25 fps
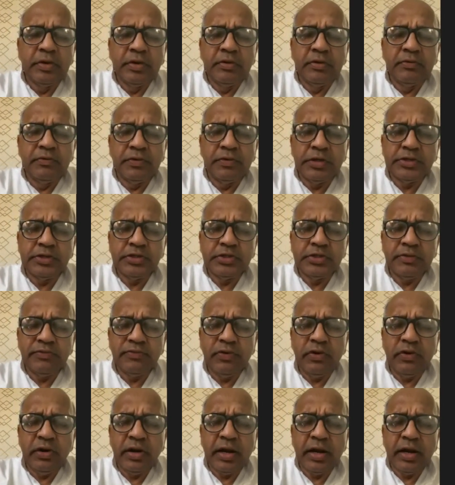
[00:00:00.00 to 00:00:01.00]
first of
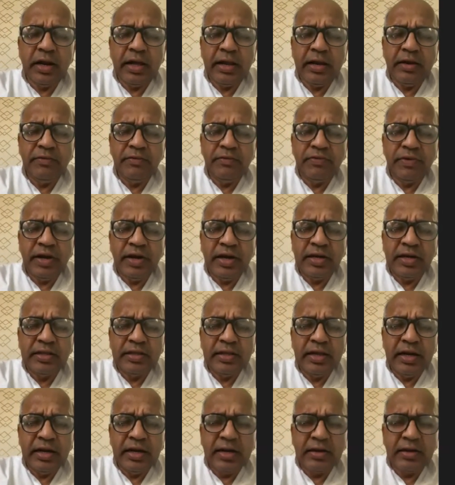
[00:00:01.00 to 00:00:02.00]
all clarified
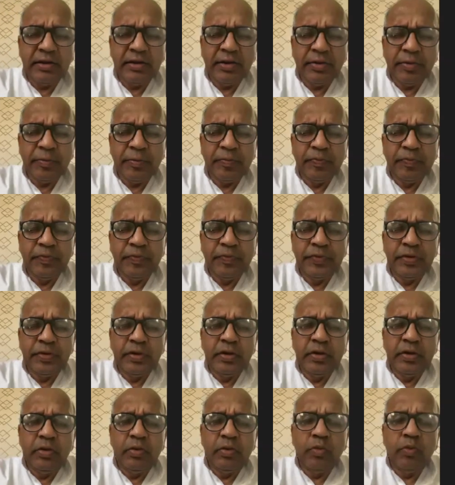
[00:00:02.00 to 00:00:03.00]
that
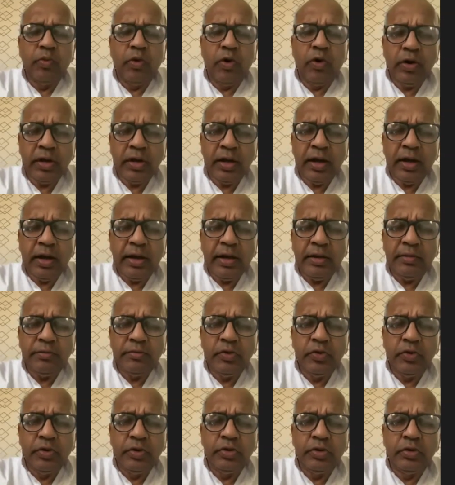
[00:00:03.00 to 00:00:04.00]
what I am
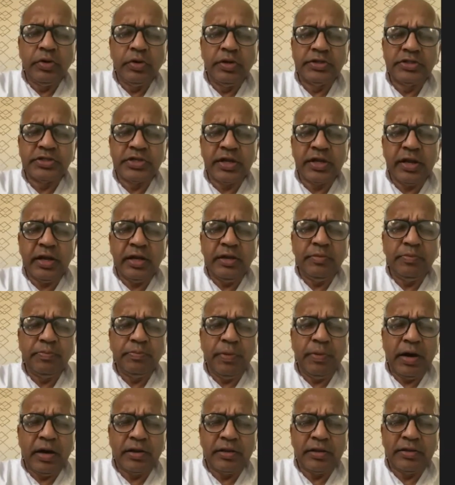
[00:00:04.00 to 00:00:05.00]
going to describe,
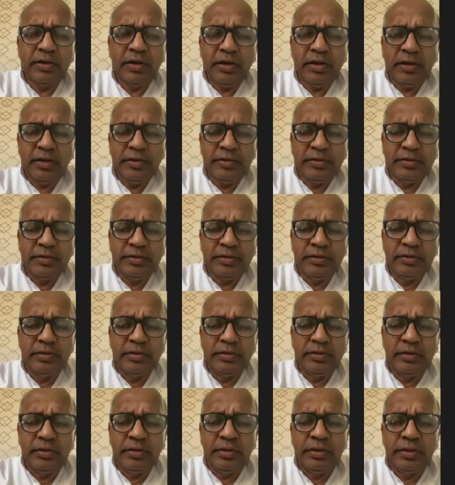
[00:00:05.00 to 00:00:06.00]
Partha,
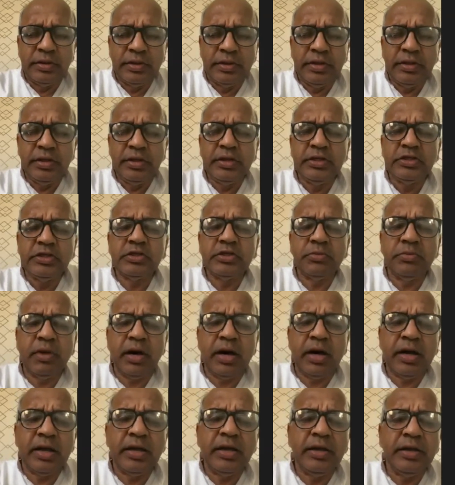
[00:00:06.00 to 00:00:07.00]
is
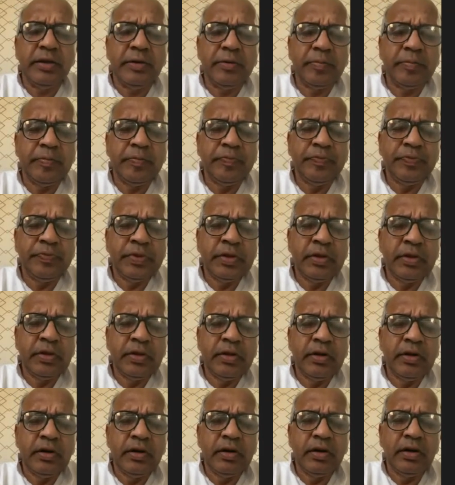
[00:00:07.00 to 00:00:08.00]
my
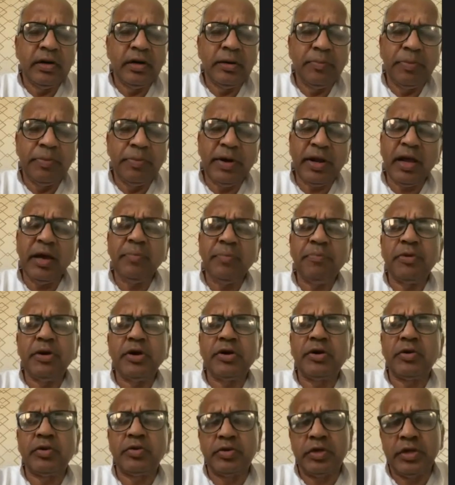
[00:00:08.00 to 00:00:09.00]
apara
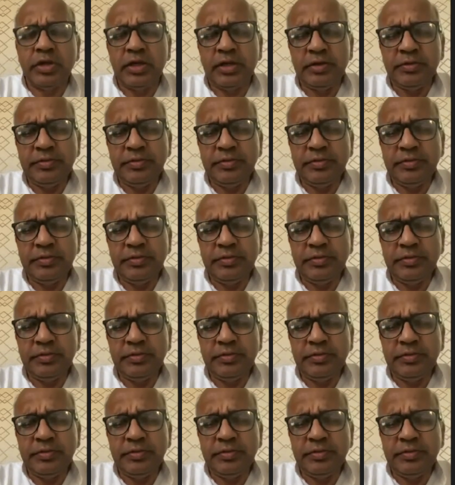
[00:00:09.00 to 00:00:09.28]
prakriti.